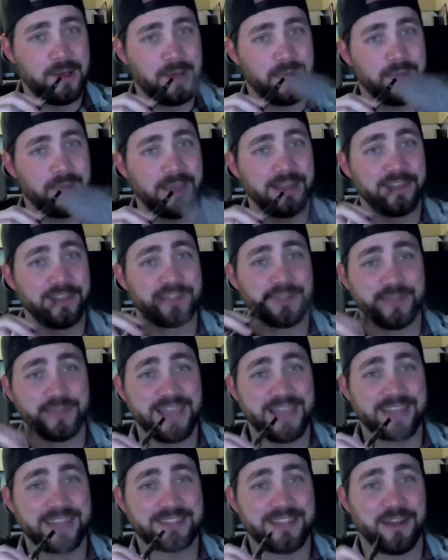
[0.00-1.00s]
And as soon as
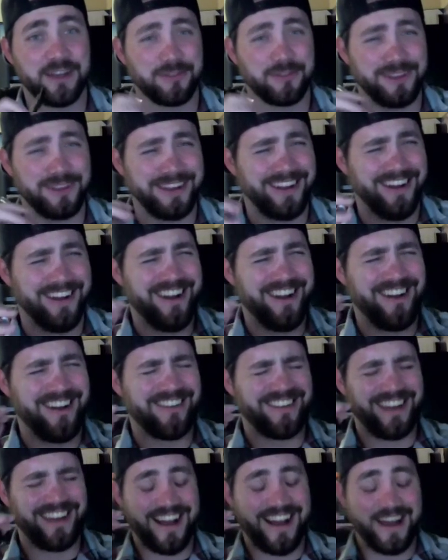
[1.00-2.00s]
they exhale, they're like, oh
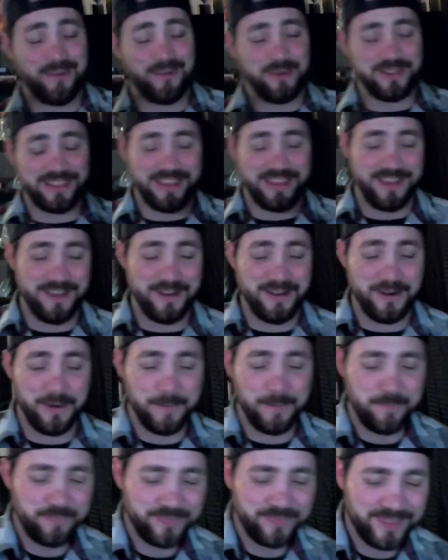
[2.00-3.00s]
God, what the
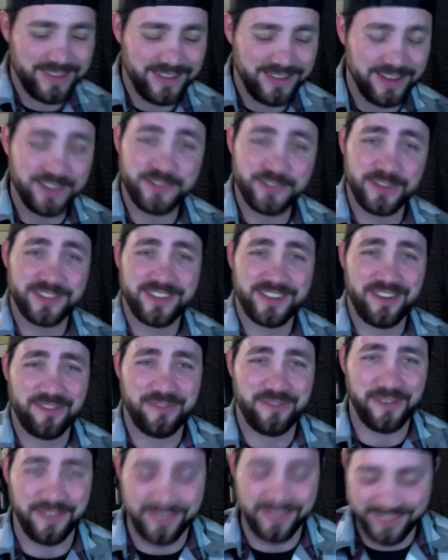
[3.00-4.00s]
hell? And it's kind of
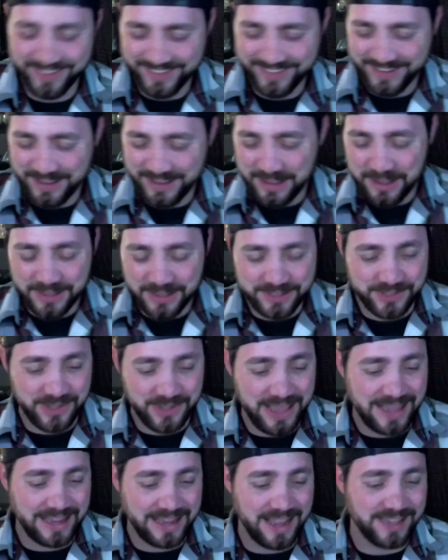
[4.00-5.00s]
fun. So
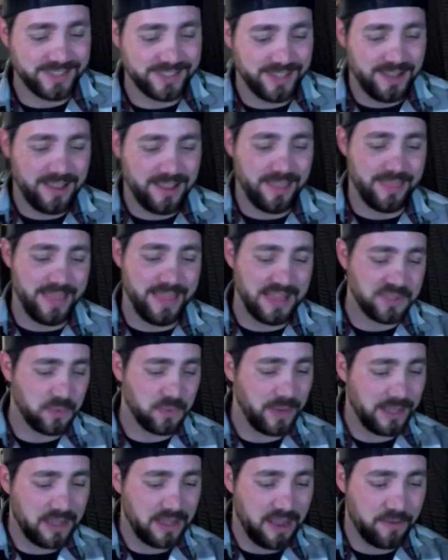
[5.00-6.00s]
yeah, guys, that's
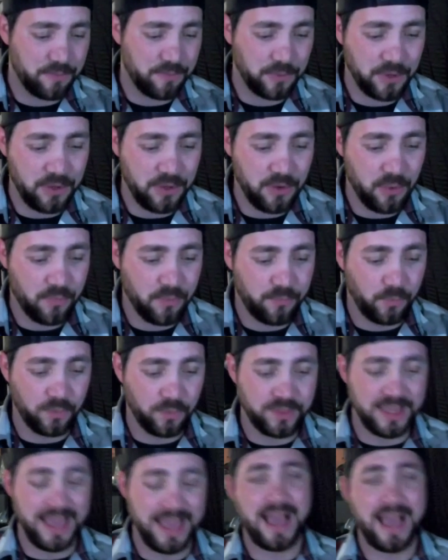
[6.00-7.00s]
what I got for you for
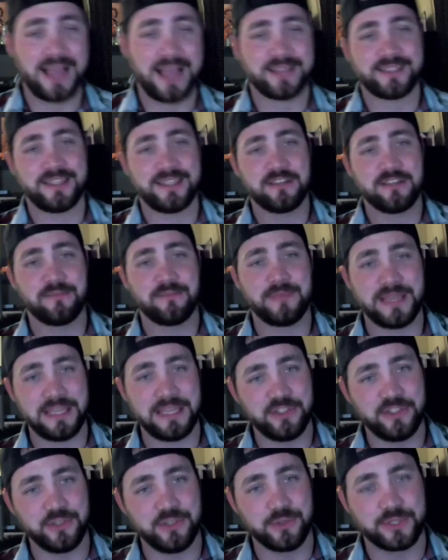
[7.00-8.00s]
the AXIOM
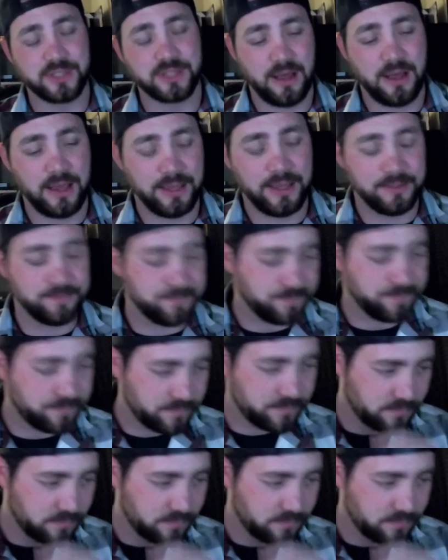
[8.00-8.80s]
e-juice line.